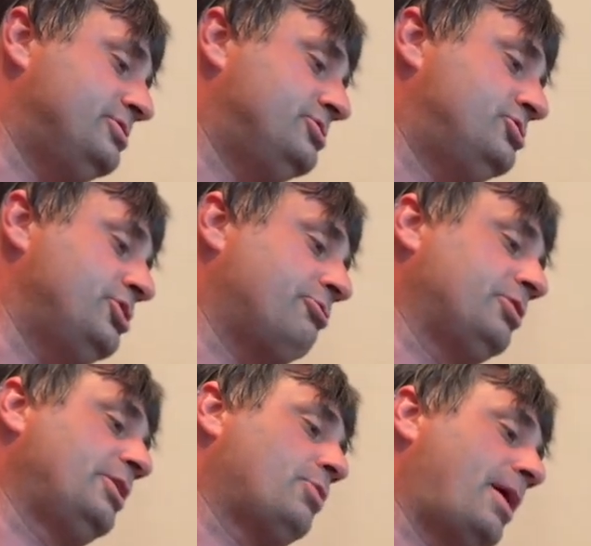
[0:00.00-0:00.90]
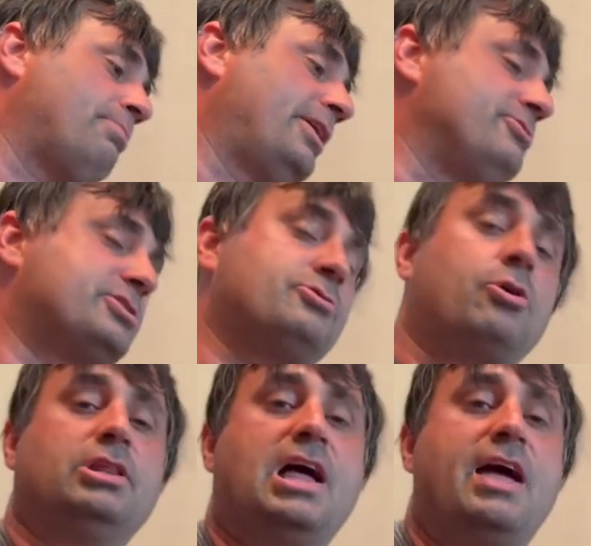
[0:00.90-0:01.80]
Generally, when I play this guitar
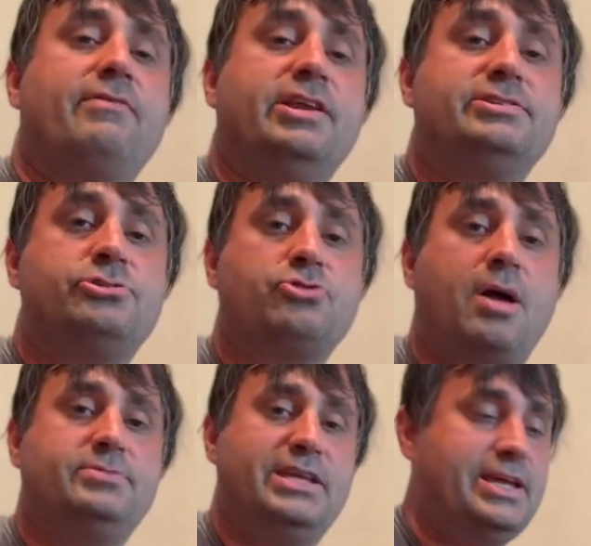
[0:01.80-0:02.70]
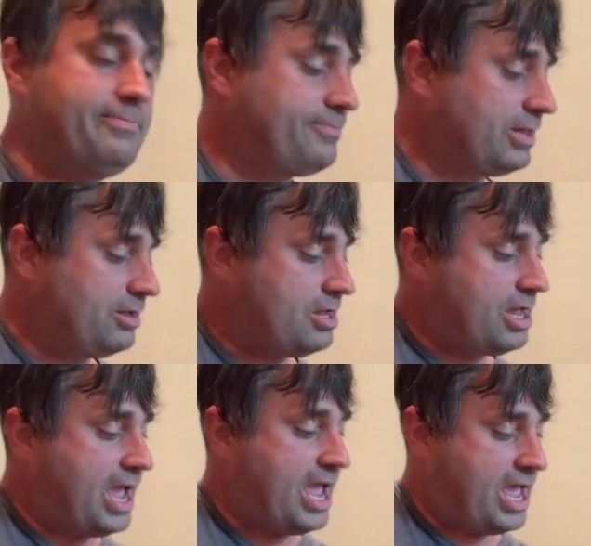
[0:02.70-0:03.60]
live, it is in drop D,
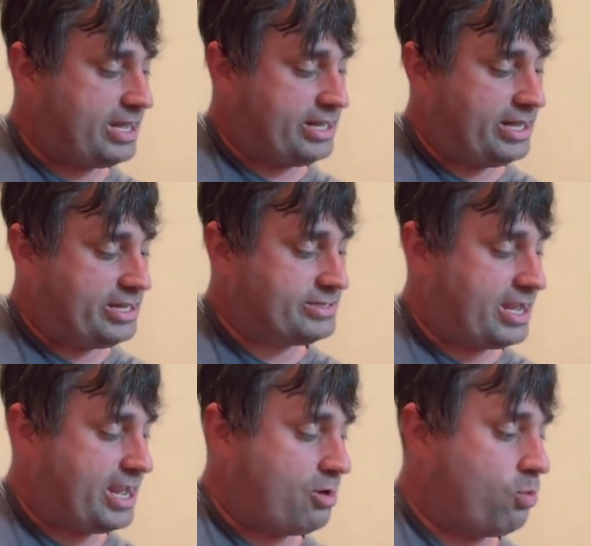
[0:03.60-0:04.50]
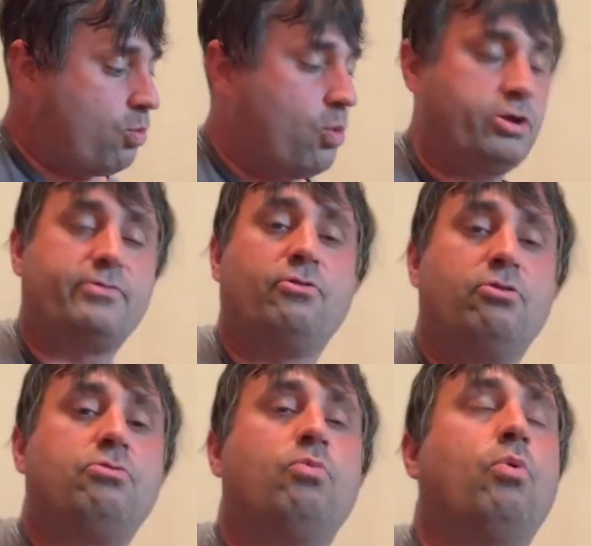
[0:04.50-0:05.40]
and it is a
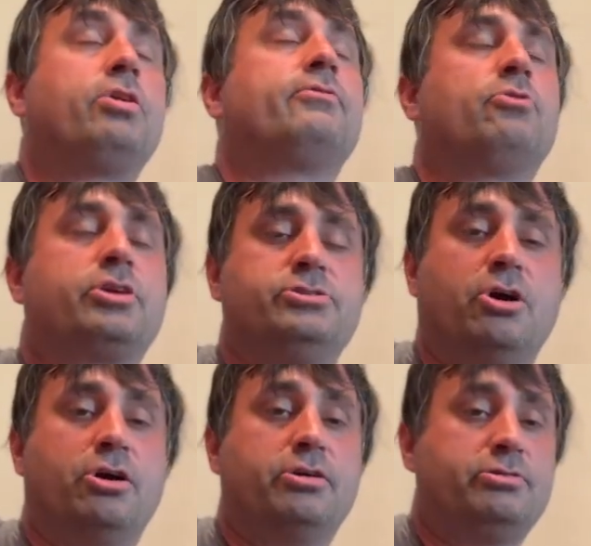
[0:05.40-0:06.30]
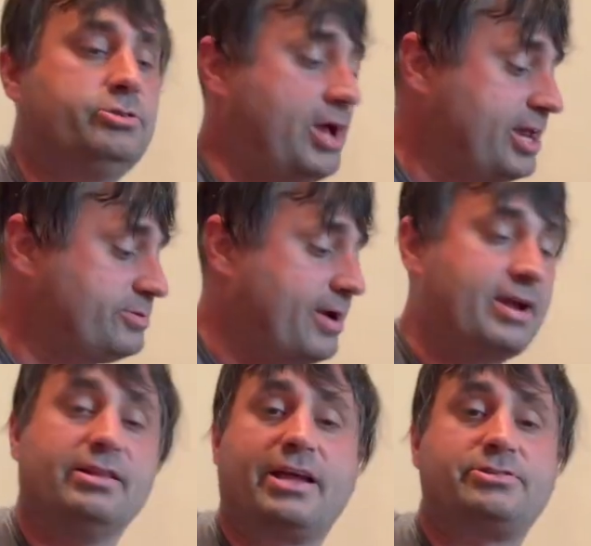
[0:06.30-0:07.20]
wonderful, wonderful guitar to add to my
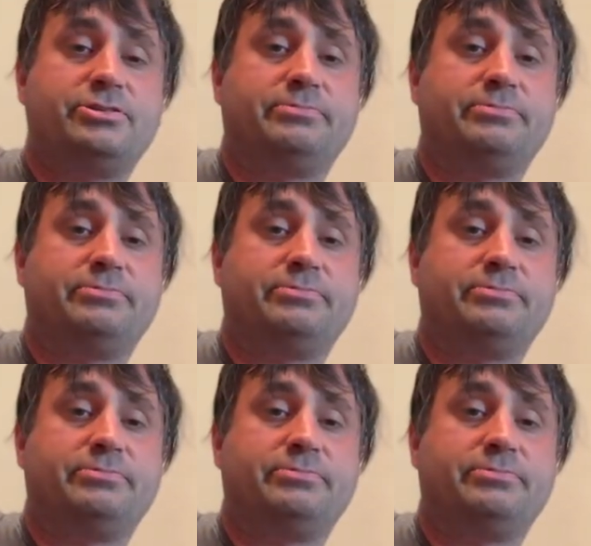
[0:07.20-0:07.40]
collection.